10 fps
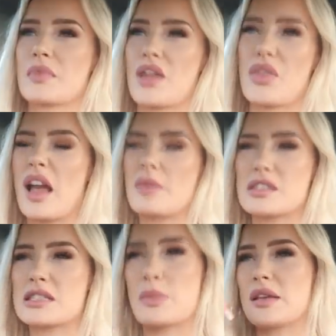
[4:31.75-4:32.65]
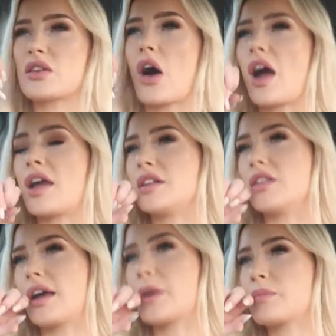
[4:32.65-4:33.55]
I think I'm just a bit tired,
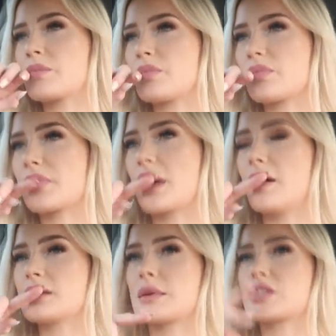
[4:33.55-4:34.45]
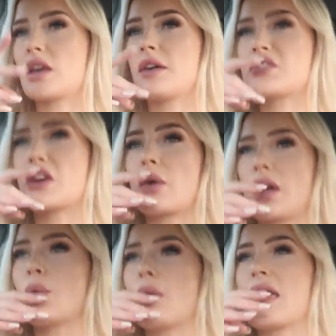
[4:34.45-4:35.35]
like, uh, especially after
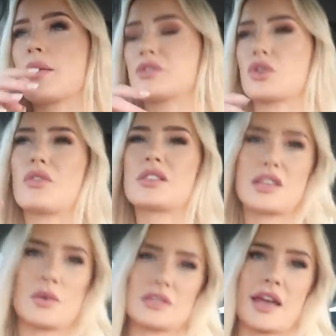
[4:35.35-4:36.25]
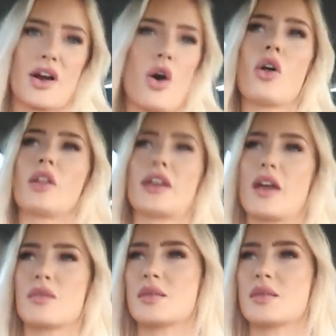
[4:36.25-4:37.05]
going away, which obviously was like a holiday.